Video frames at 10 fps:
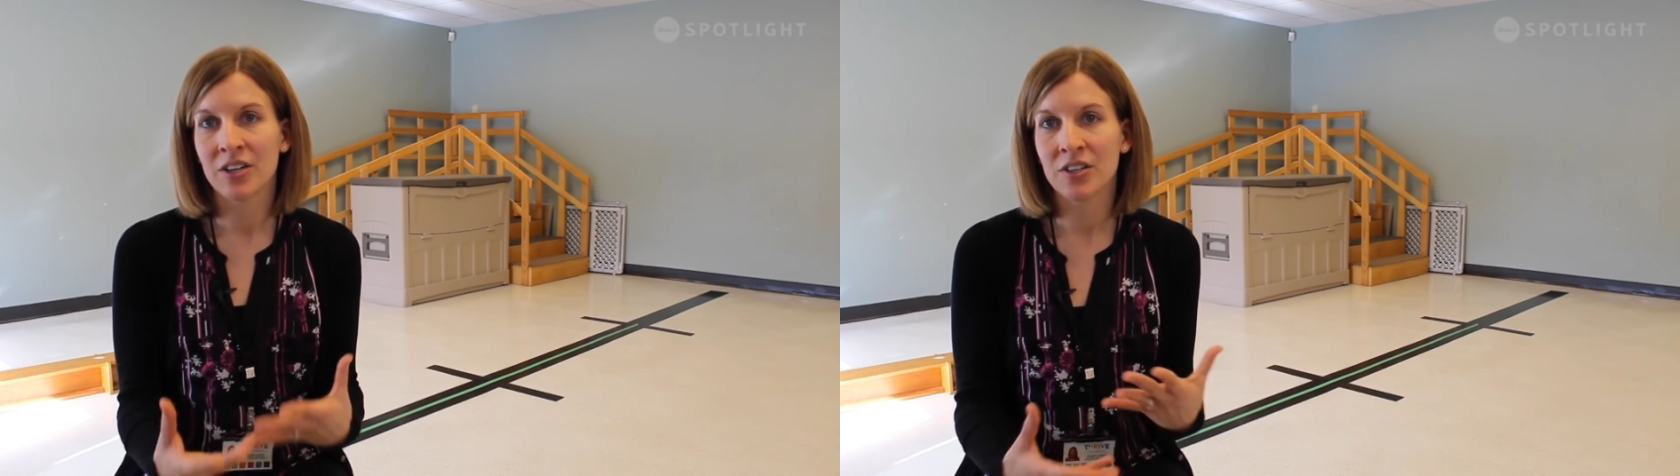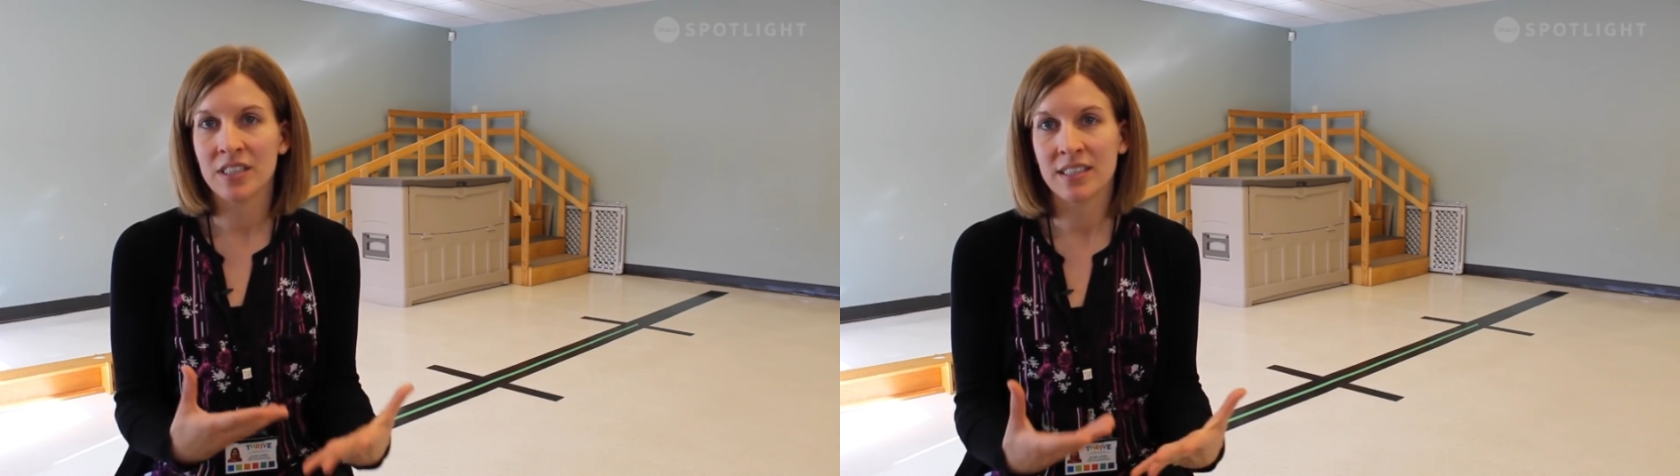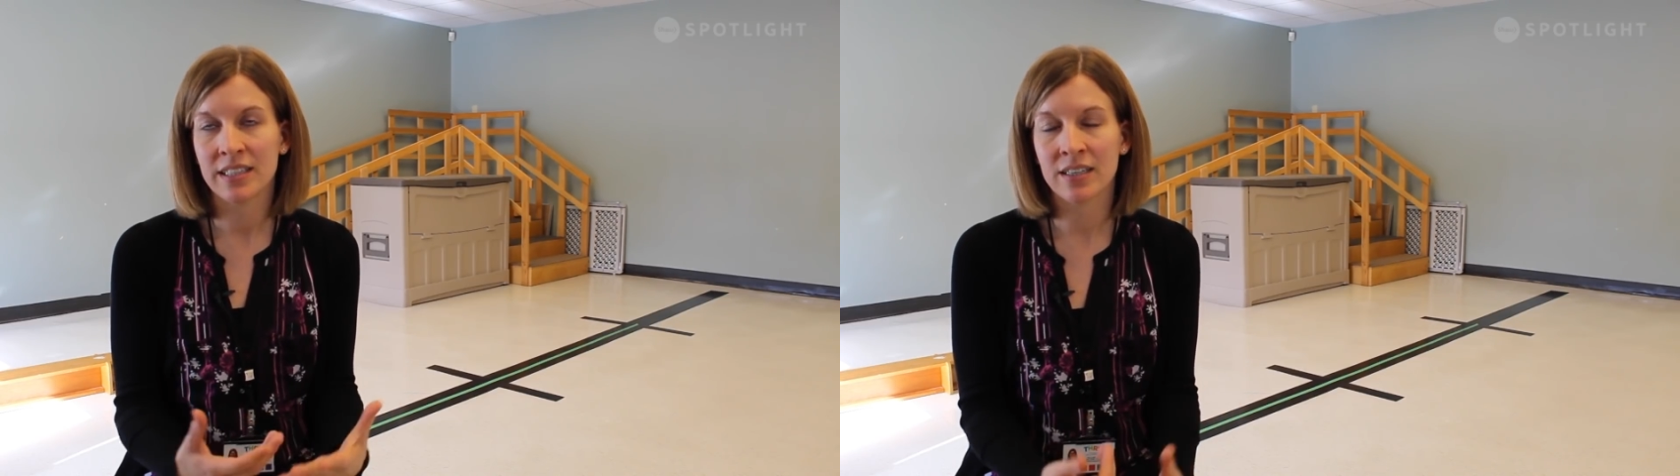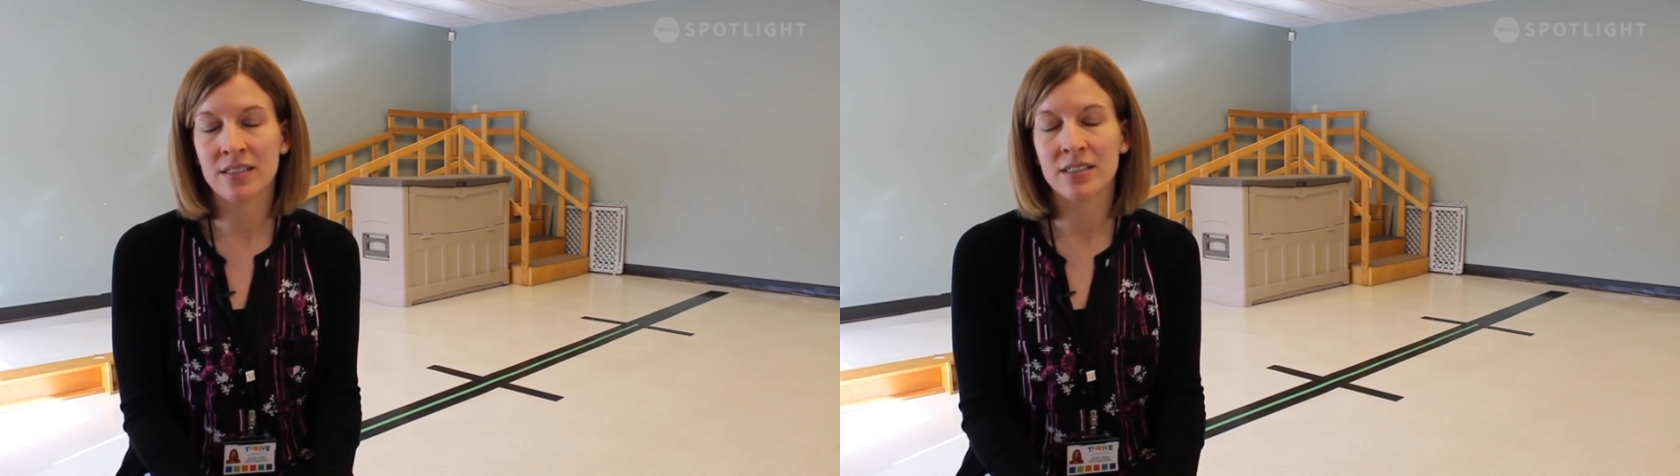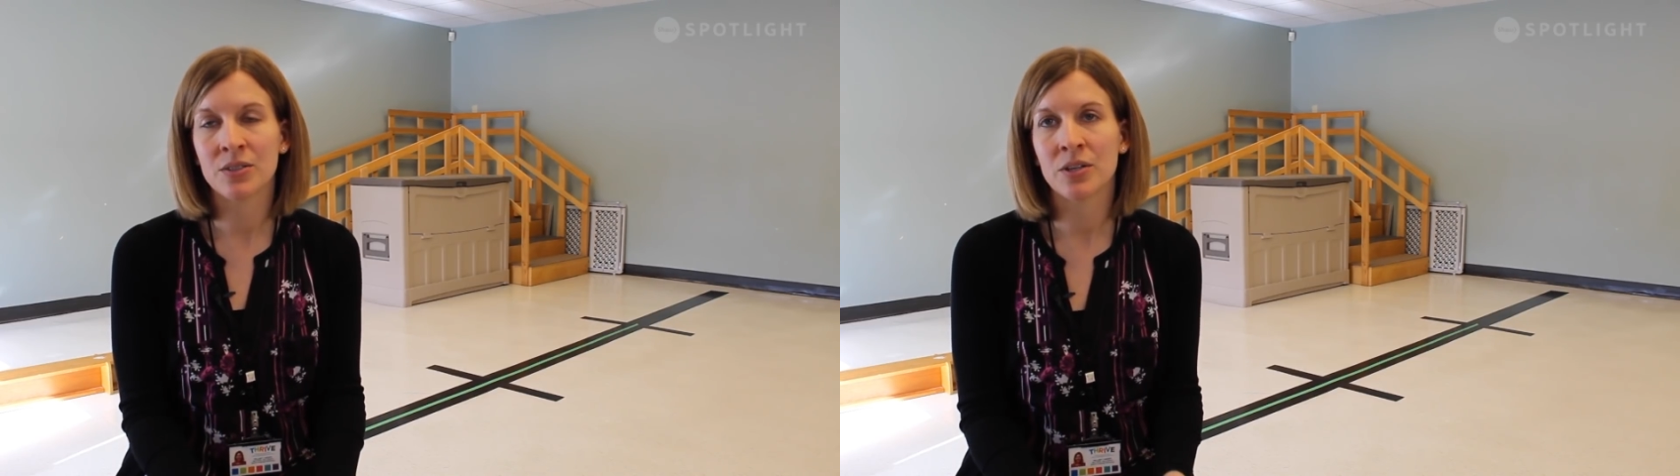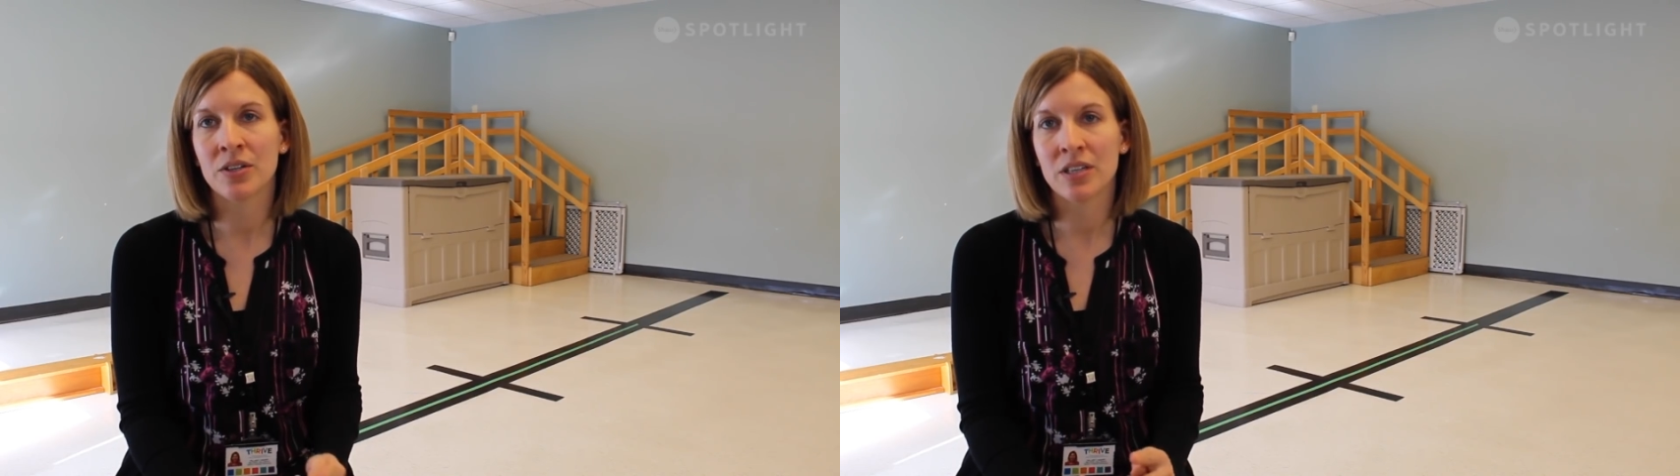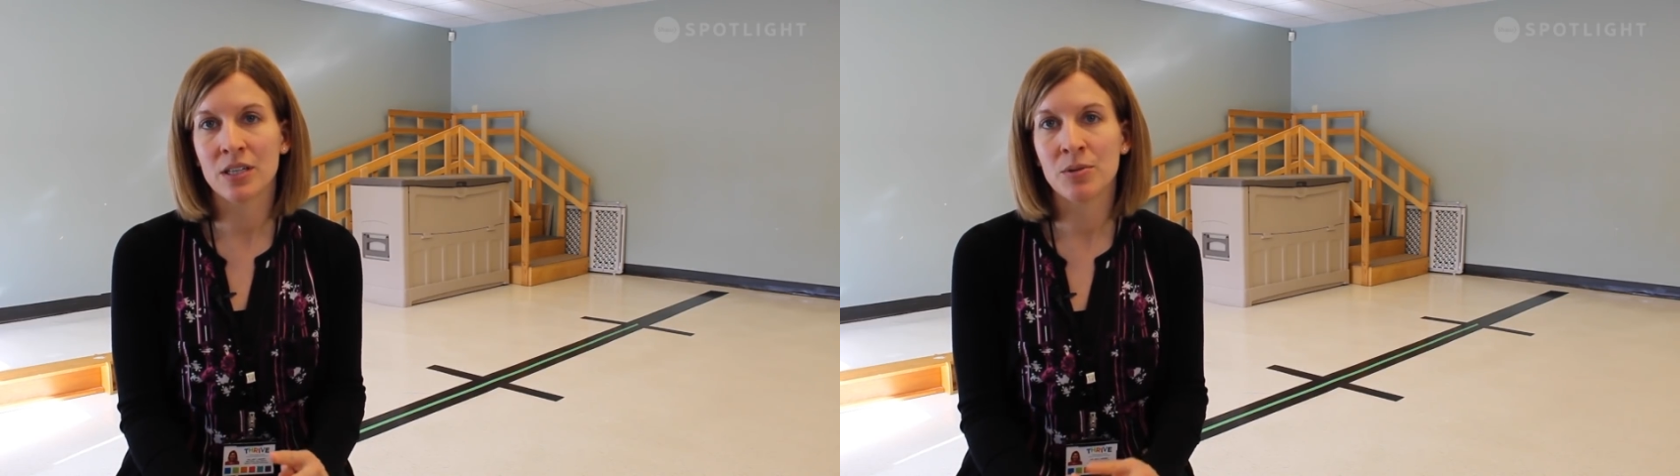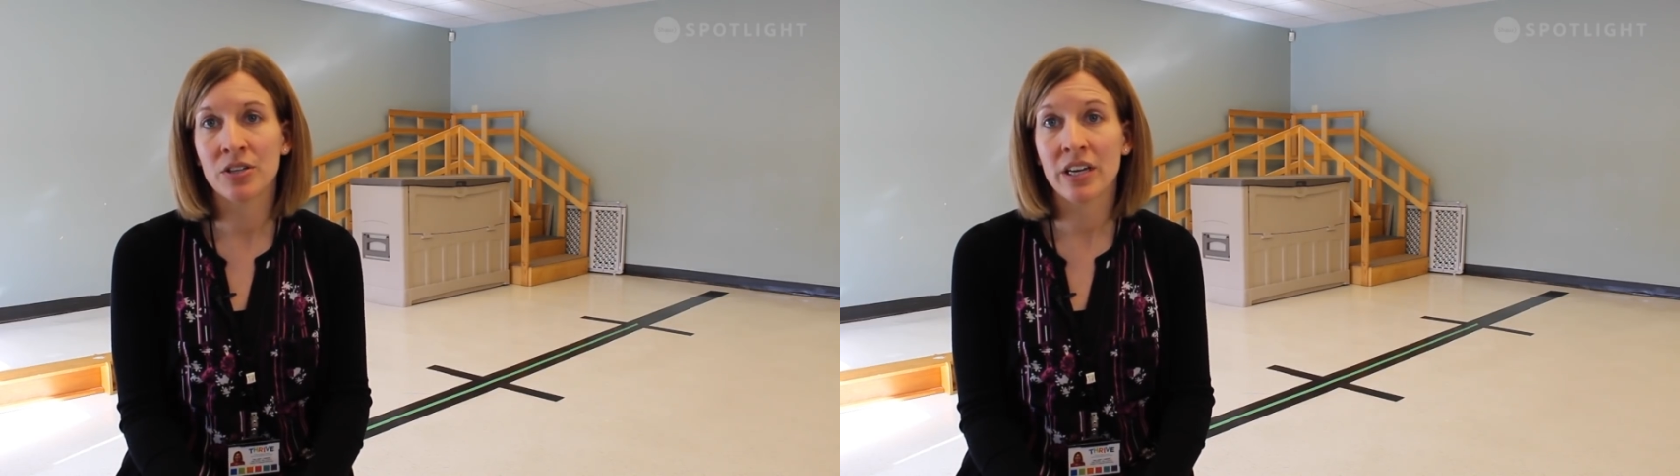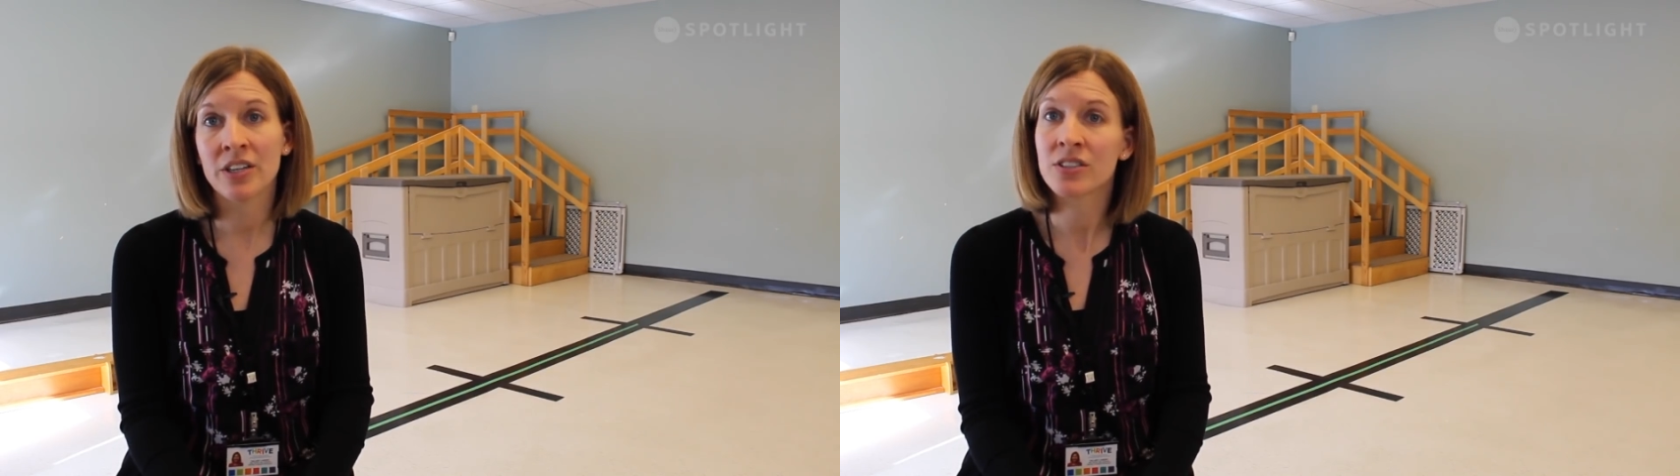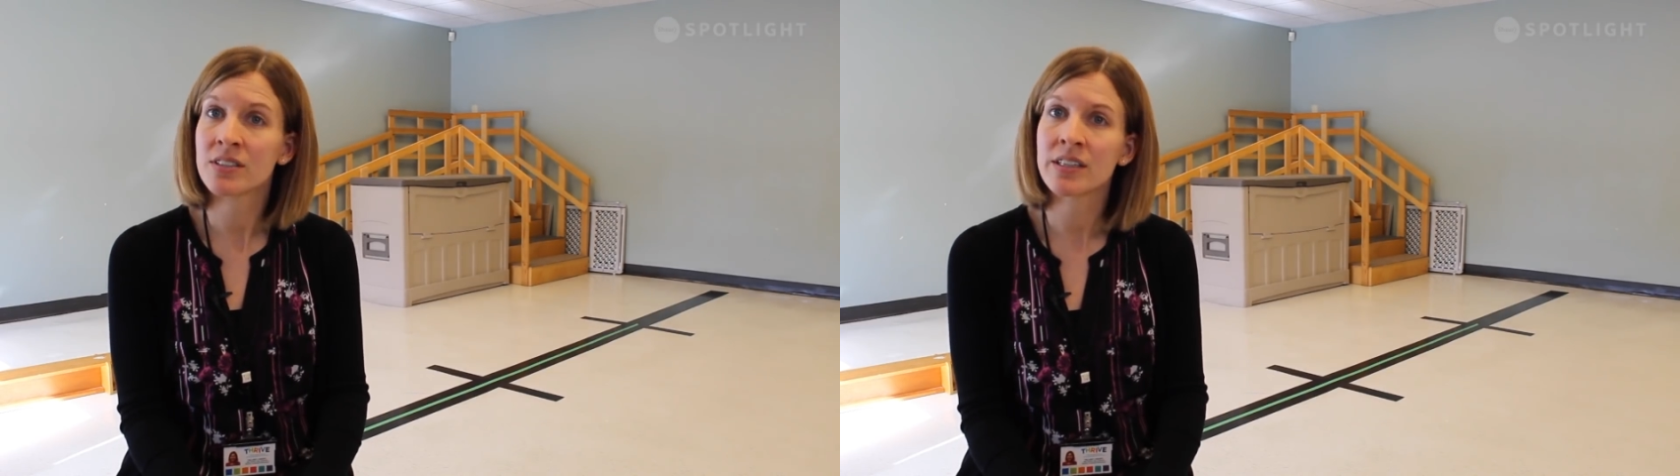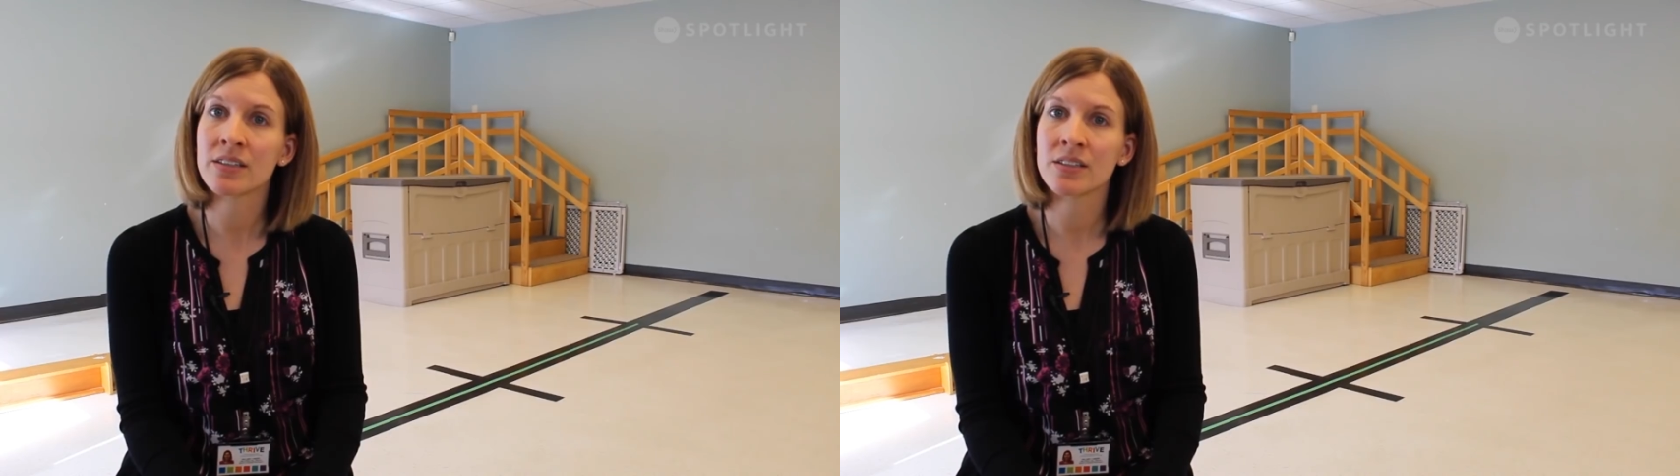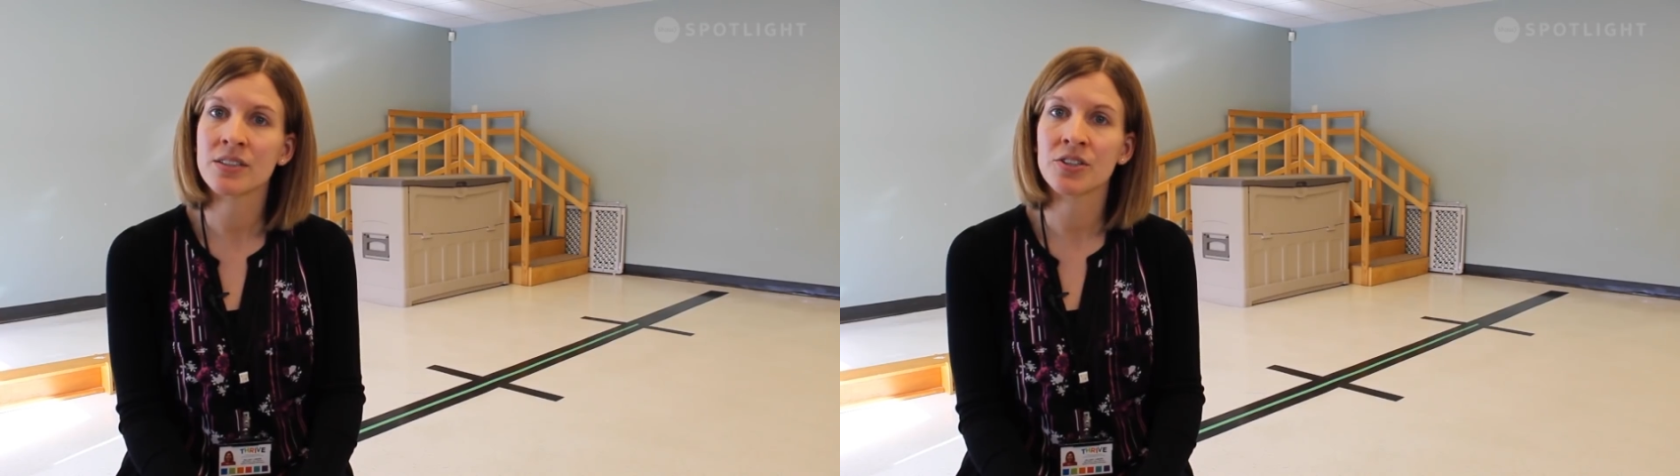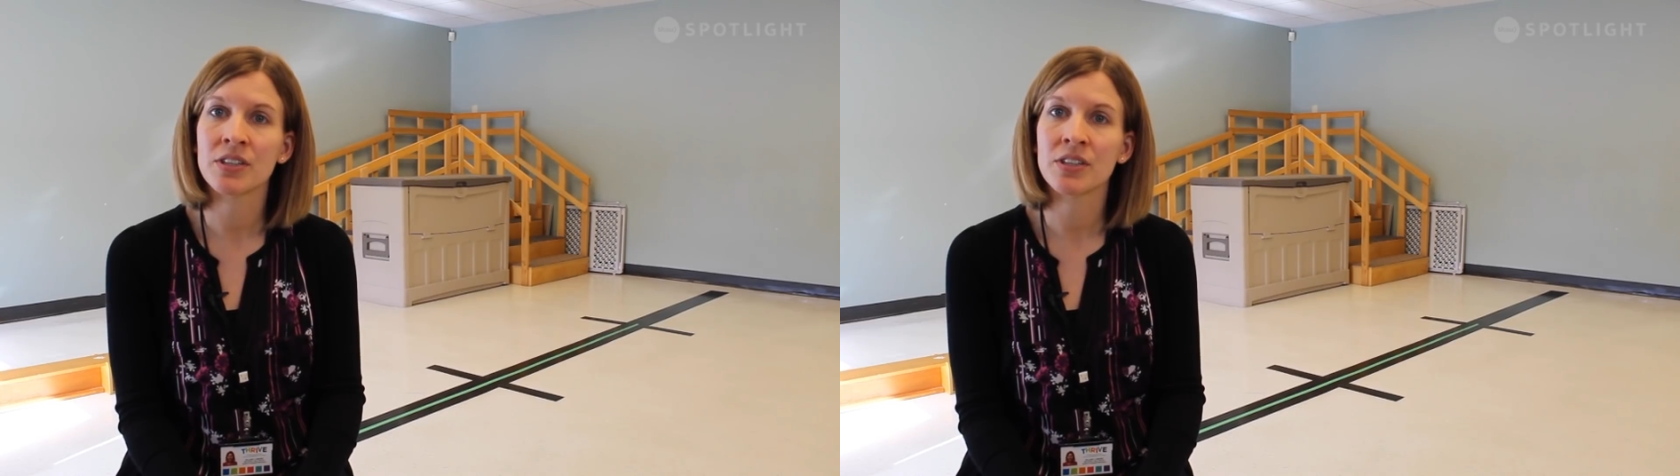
early skills, so early communication skills,